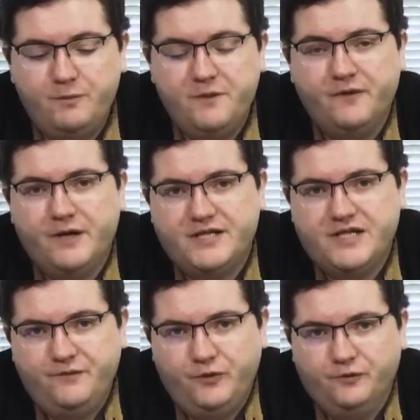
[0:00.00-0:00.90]
would be very
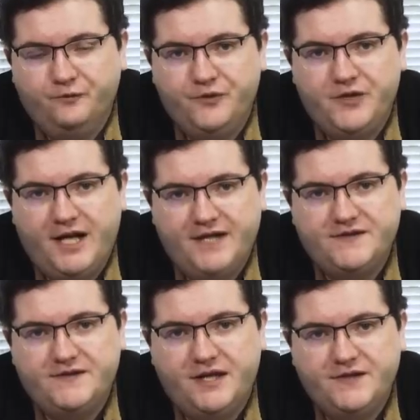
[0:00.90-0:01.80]
difficult for the United
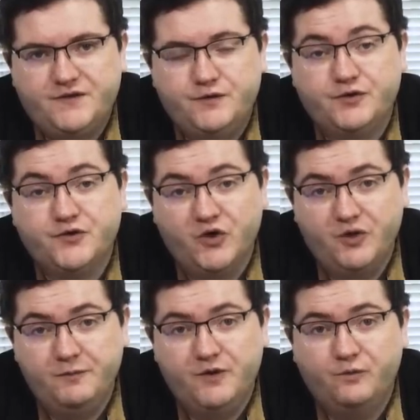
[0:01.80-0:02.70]
States to
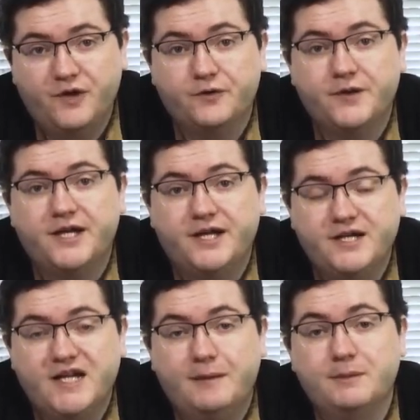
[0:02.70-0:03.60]
determine whether an
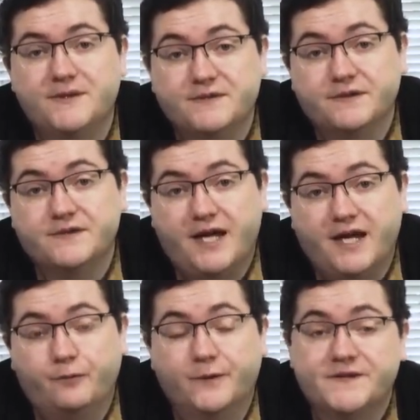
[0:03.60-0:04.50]
incoming missile
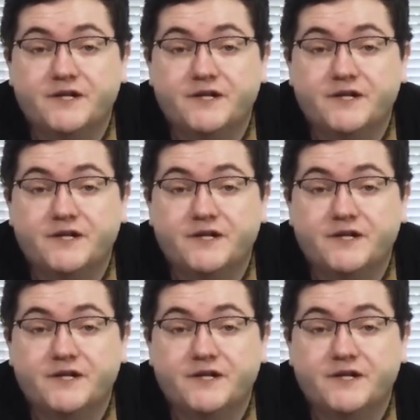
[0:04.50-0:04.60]
attack was